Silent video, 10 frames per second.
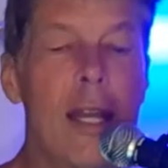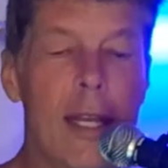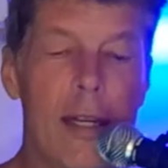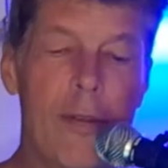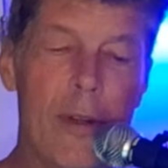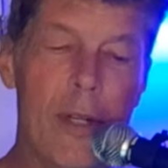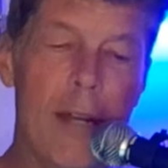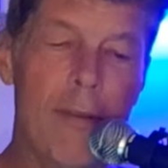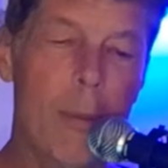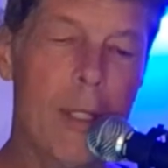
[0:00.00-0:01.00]
And if you're
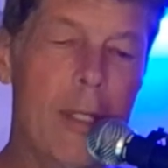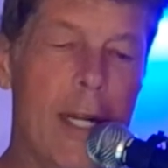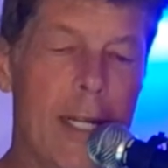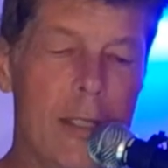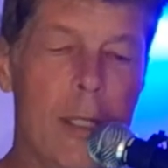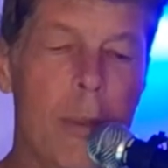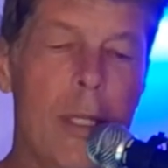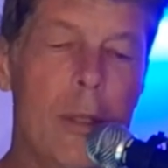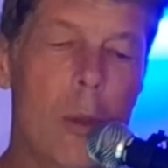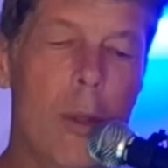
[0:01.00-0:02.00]
not familiar,
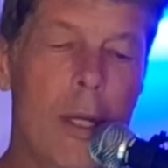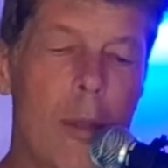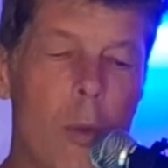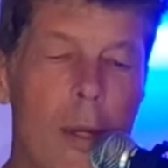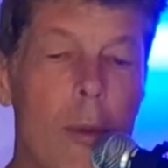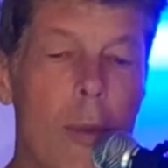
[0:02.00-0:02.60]
XRP is working with,